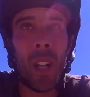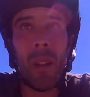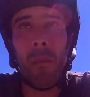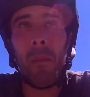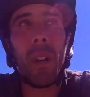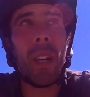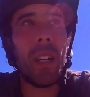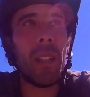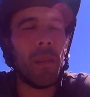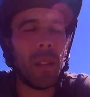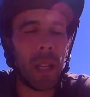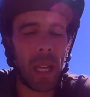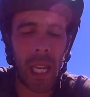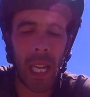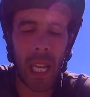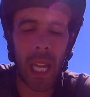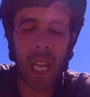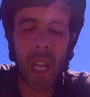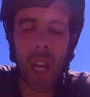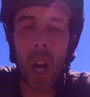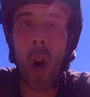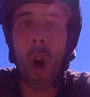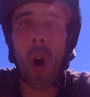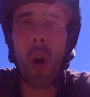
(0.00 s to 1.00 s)
But hey
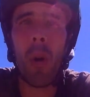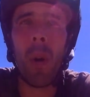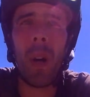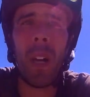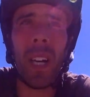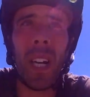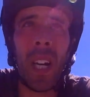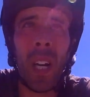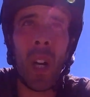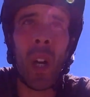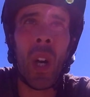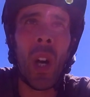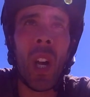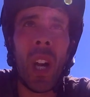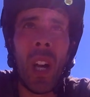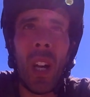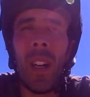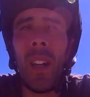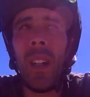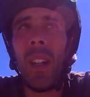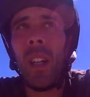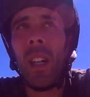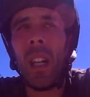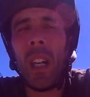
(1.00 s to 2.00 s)
ho,
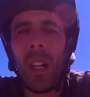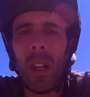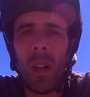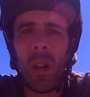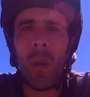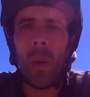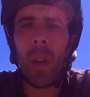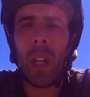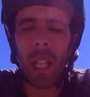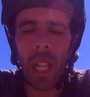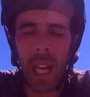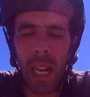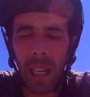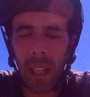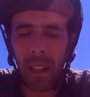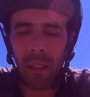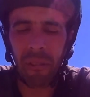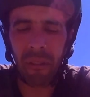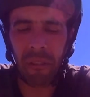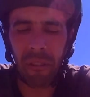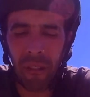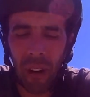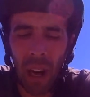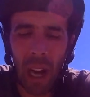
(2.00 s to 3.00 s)
we're like
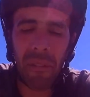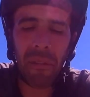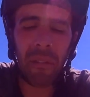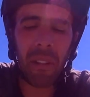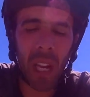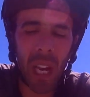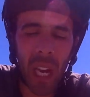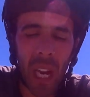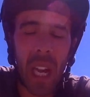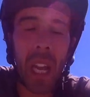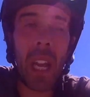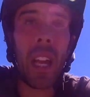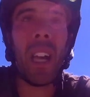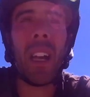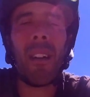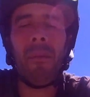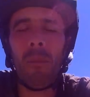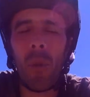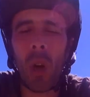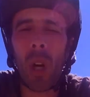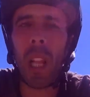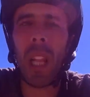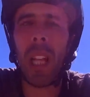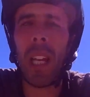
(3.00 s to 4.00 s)
5k
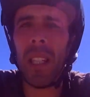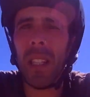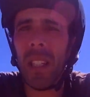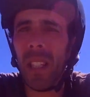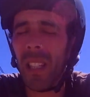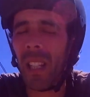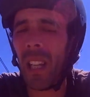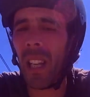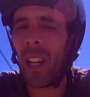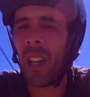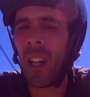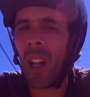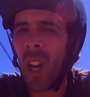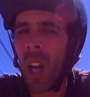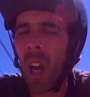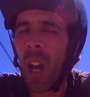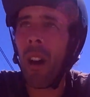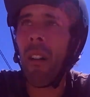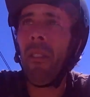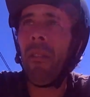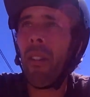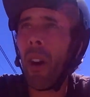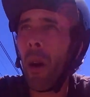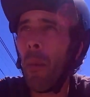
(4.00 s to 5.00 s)
more or less
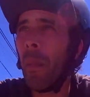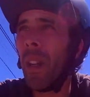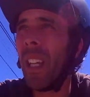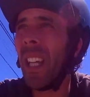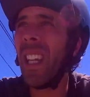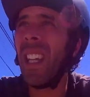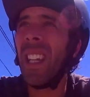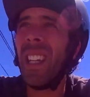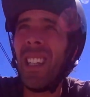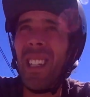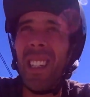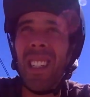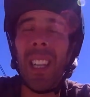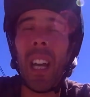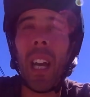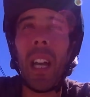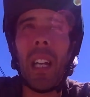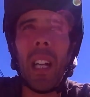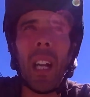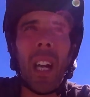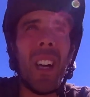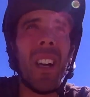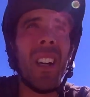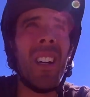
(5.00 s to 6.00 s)
from
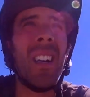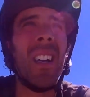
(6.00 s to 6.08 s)
Ericeira,